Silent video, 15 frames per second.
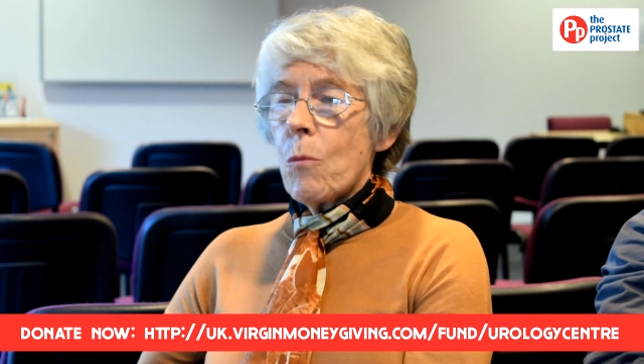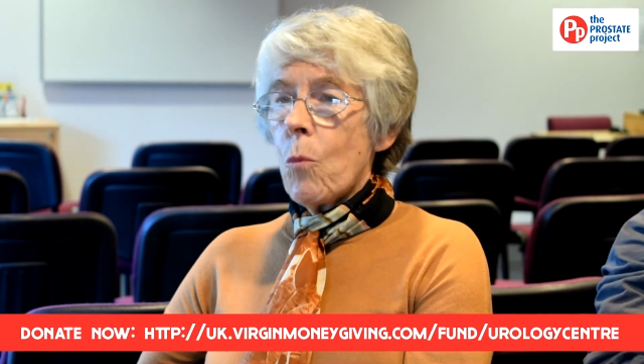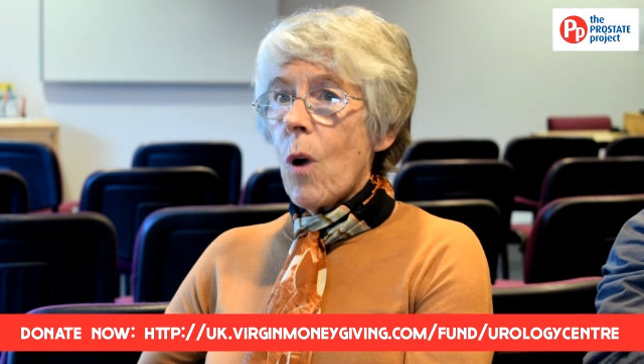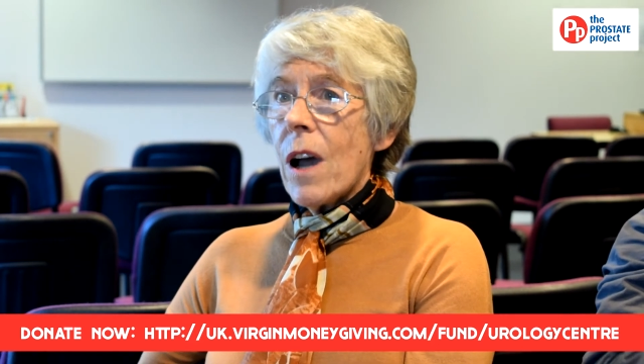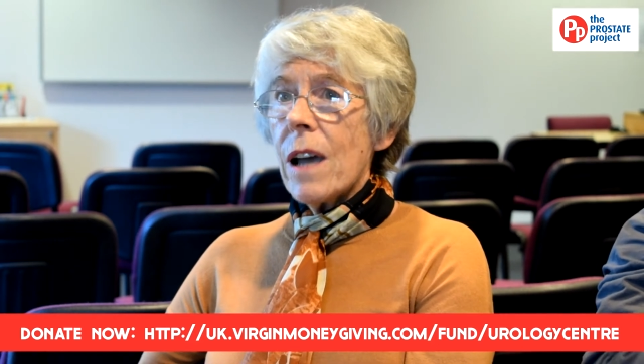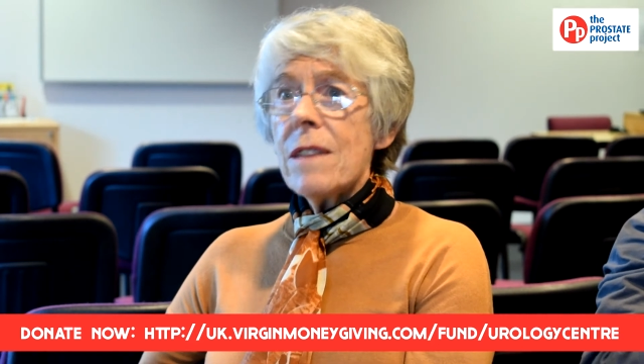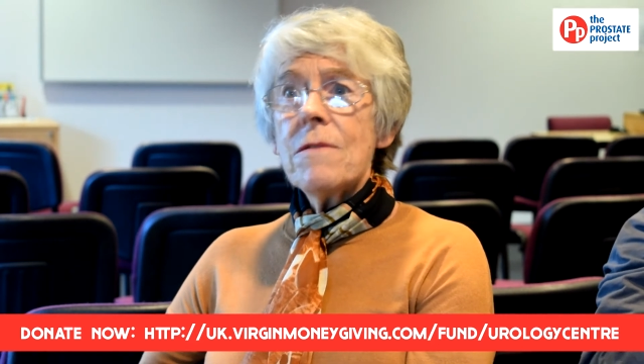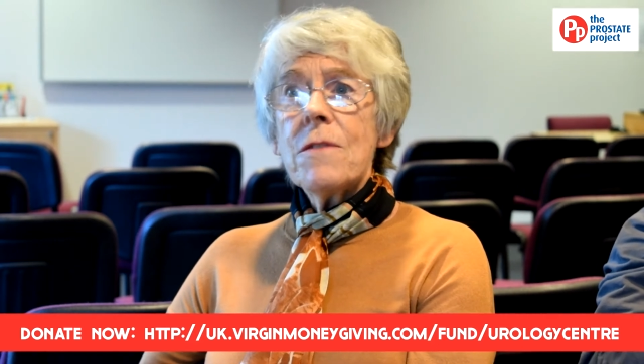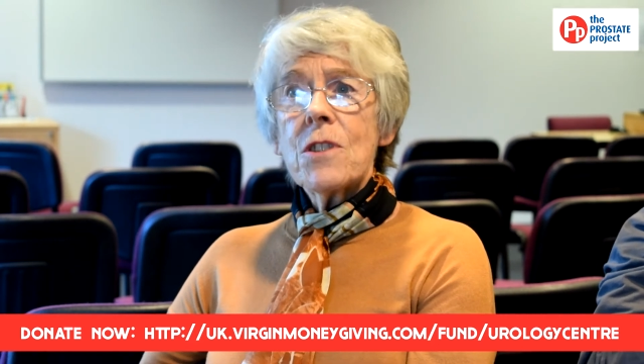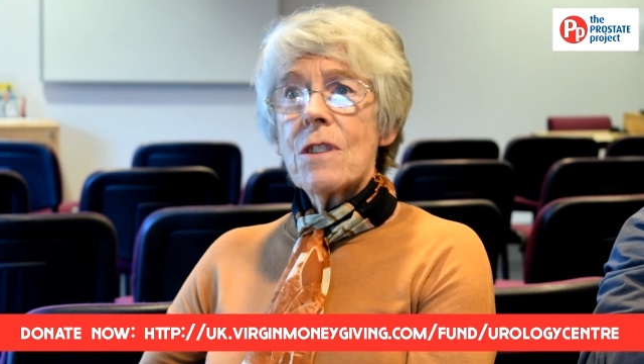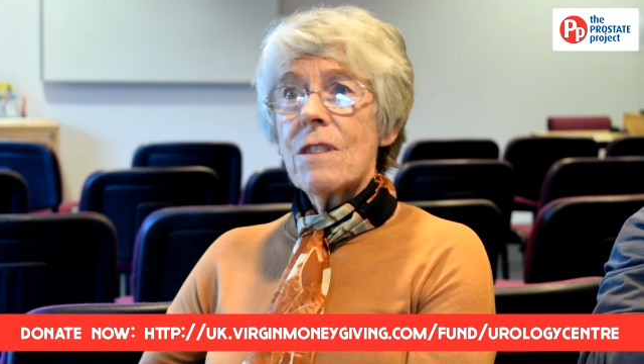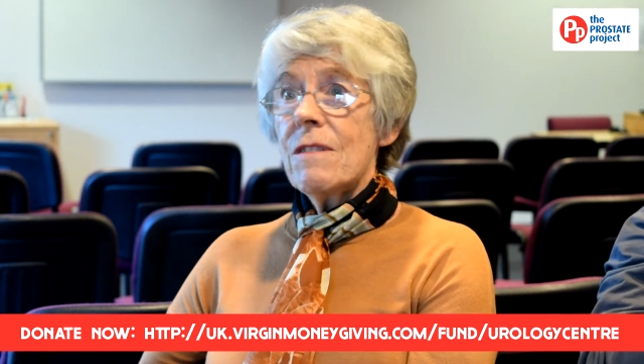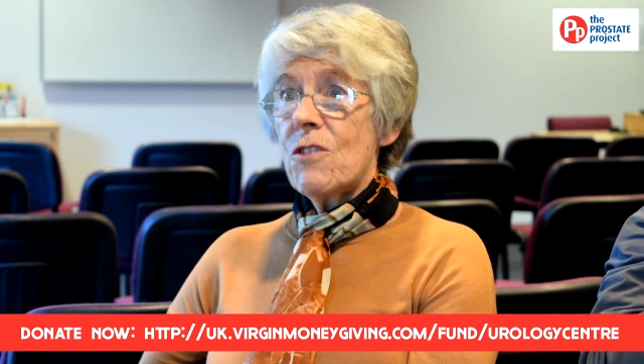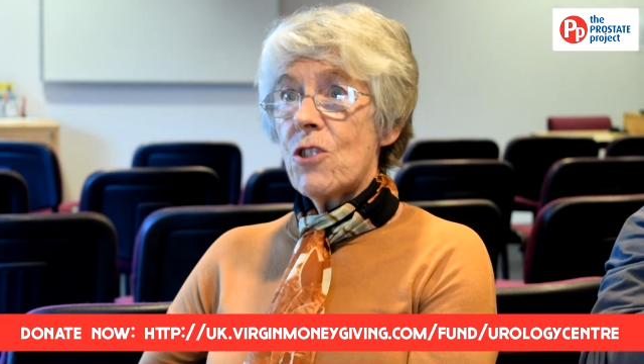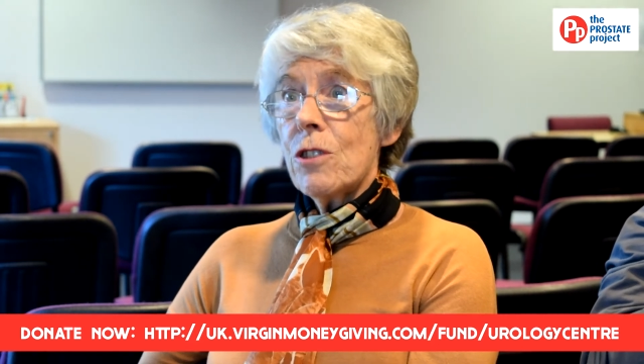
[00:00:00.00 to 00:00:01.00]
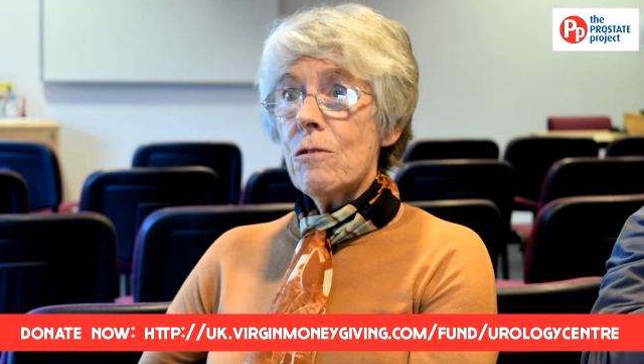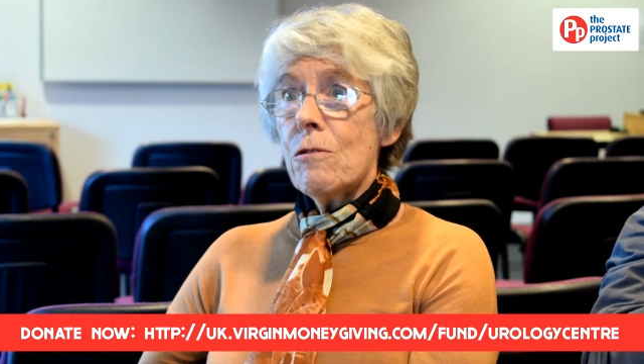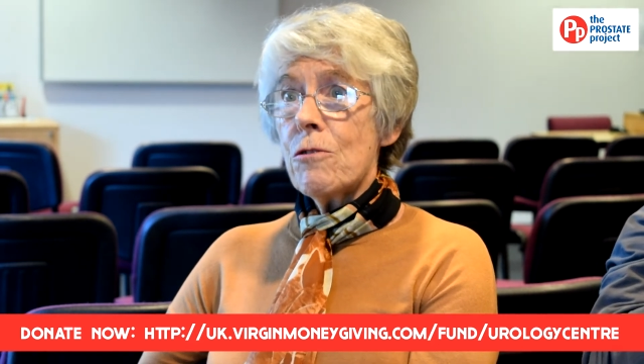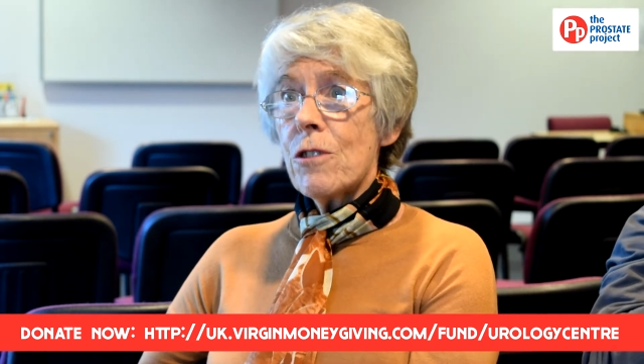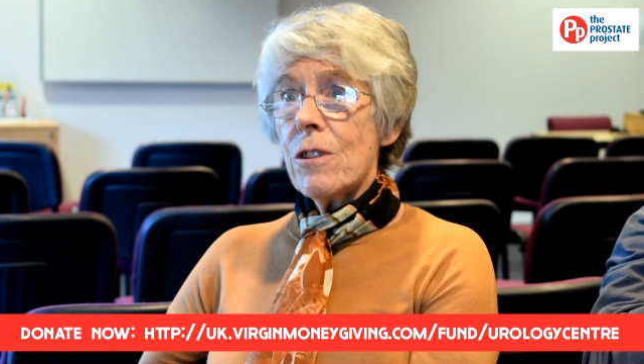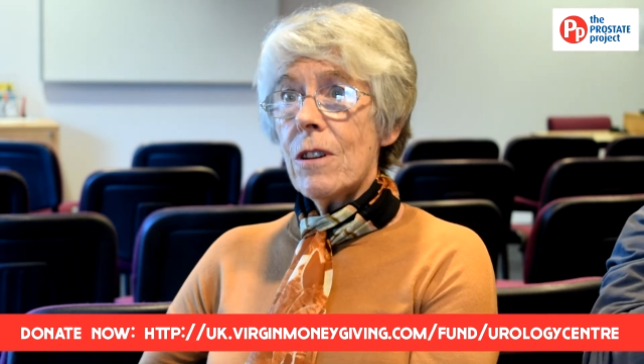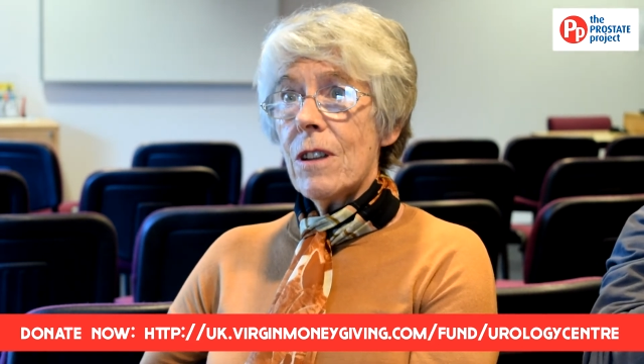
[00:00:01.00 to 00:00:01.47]
wives,
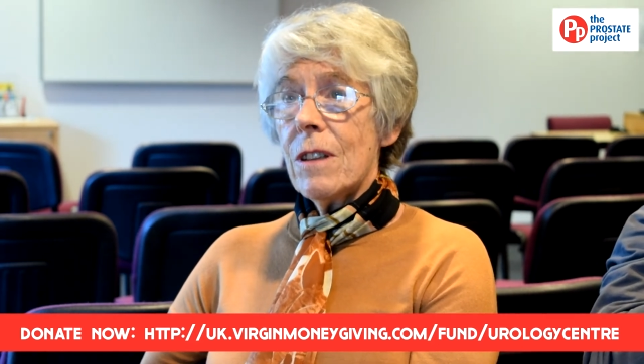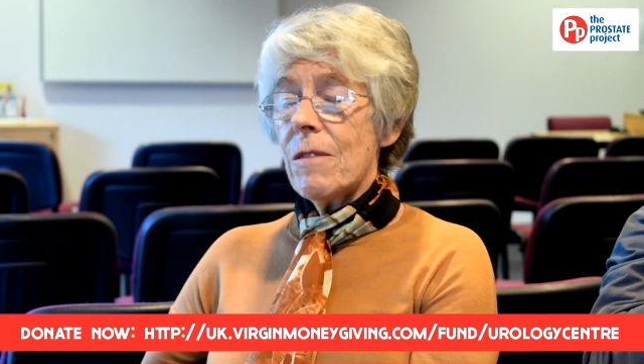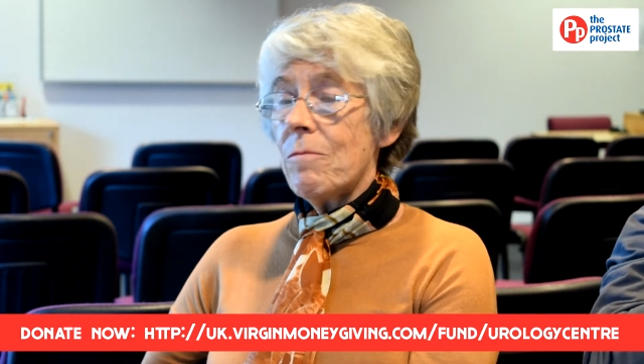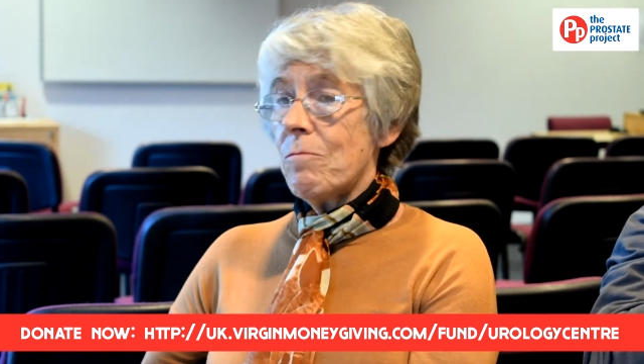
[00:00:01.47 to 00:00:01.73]
children,